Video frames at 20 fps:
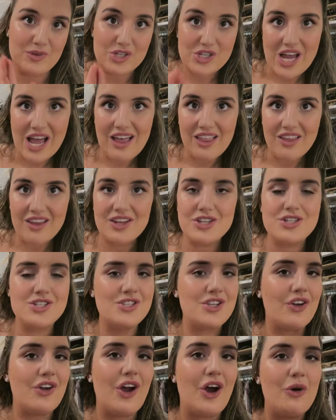challenge.
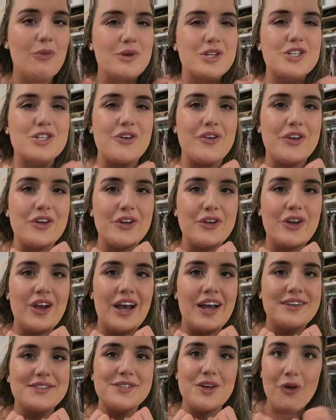So I'll be showing you
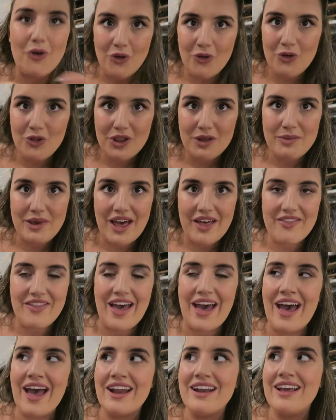guys all about
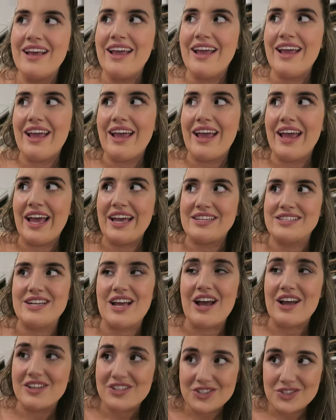that. And
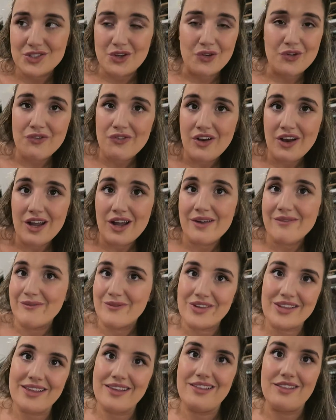so far, I'm
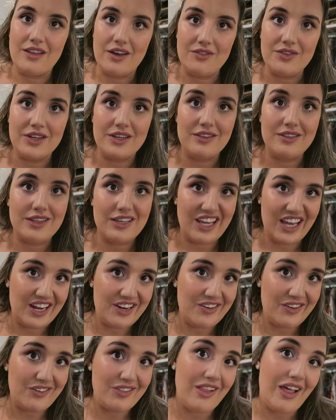really loving the
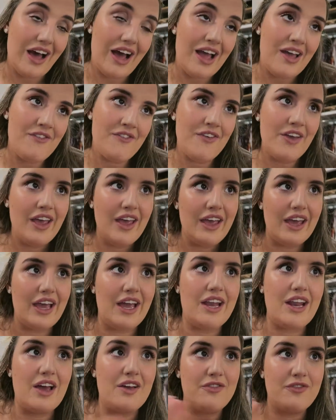keto life.
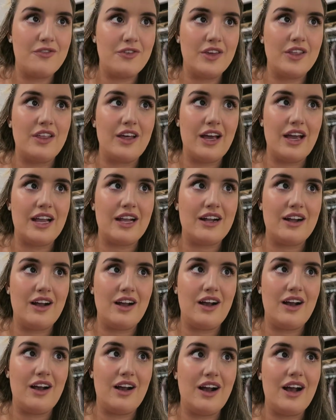And I feel like
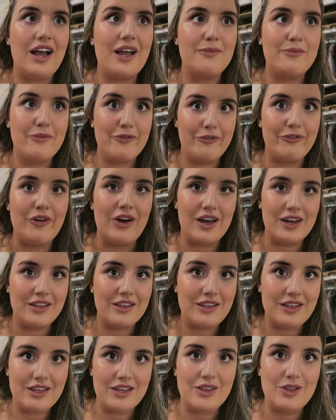I'm
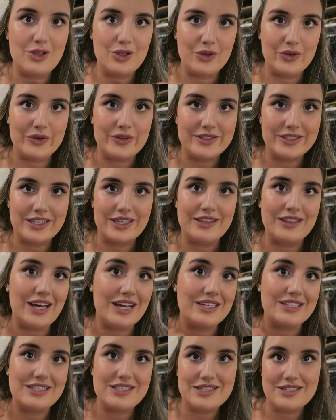finally losing
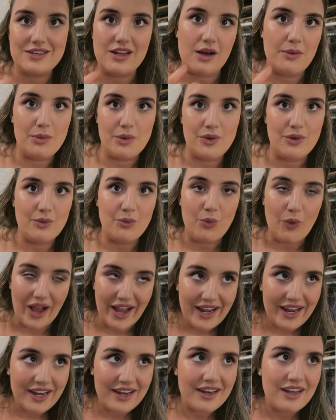that stubborn
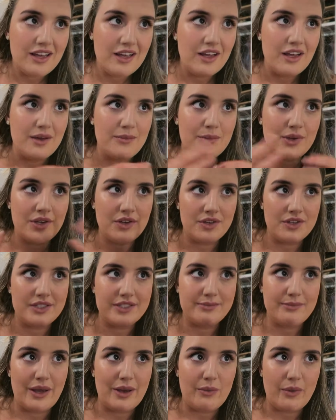weight
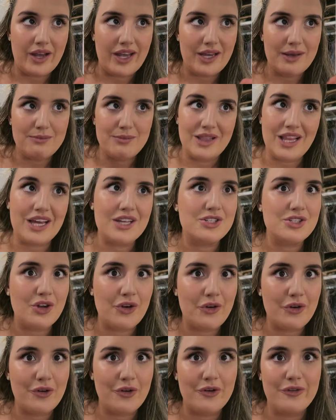because my weight
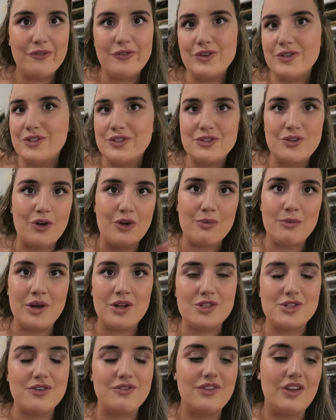plateaued for so
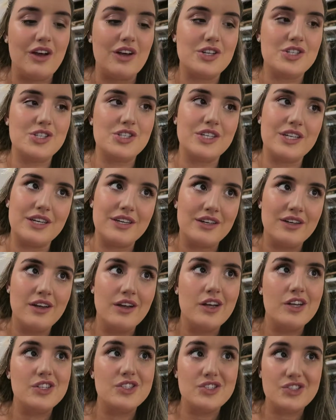much of last year.
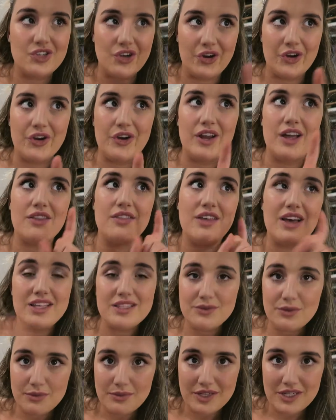So
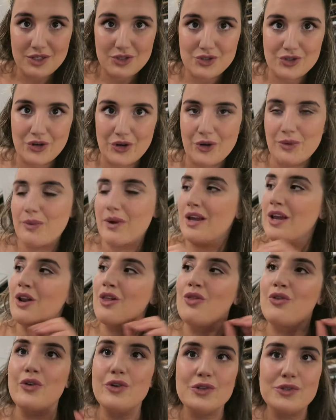that's what we're gonna do. We're
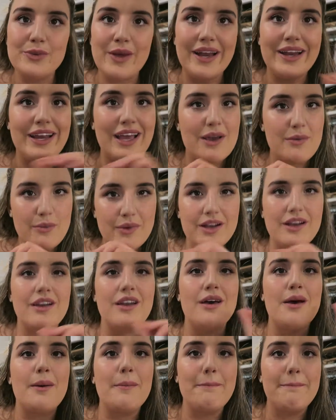gonna lose weight and we're
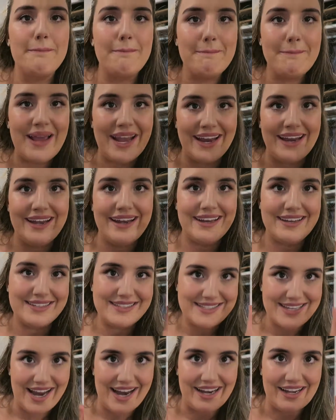gonna
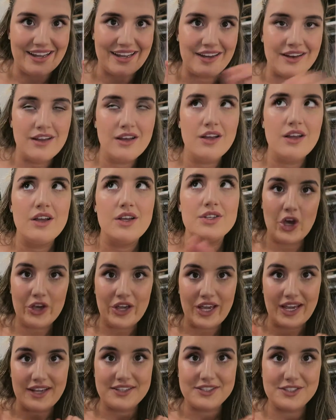maintain it.
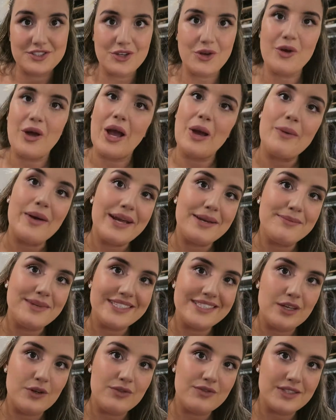Okay, so I weighed
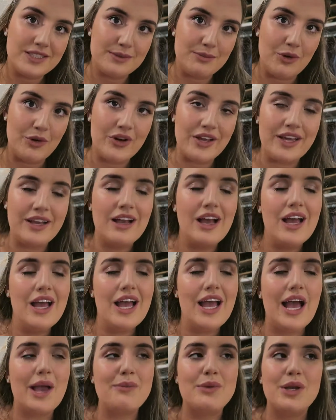myself this morning.
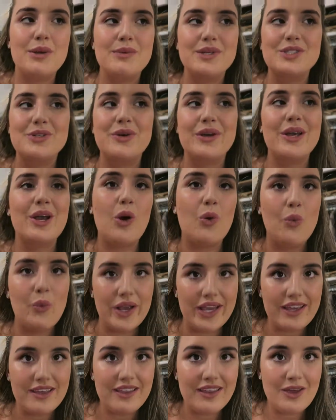I'm gonna be doing
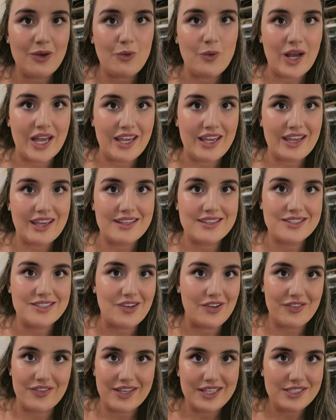weekly weigh-ins
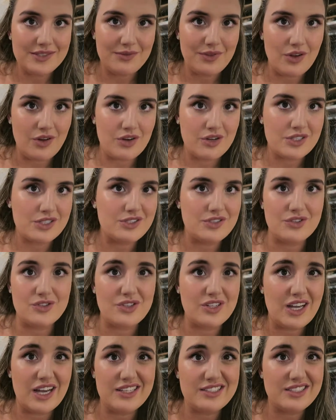on these vlogs so
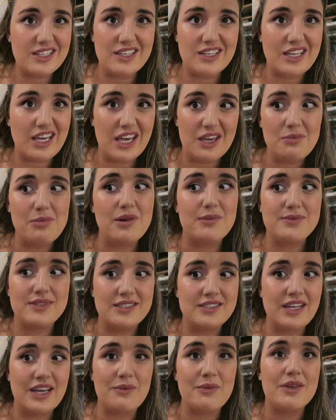you guys can keep up to
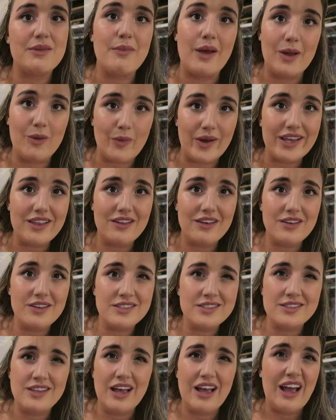date with my weight
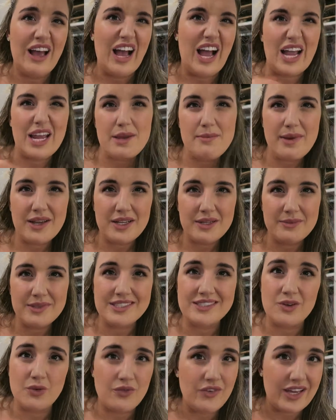loss. I can make
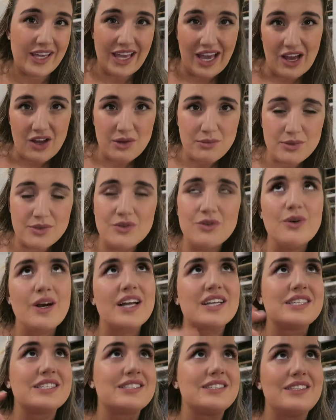myself accountable.
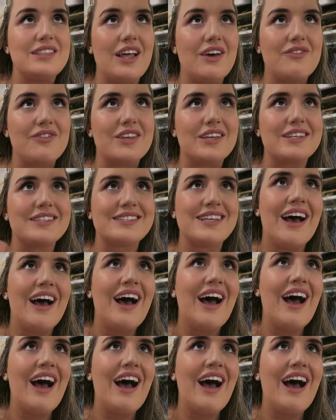I just love this.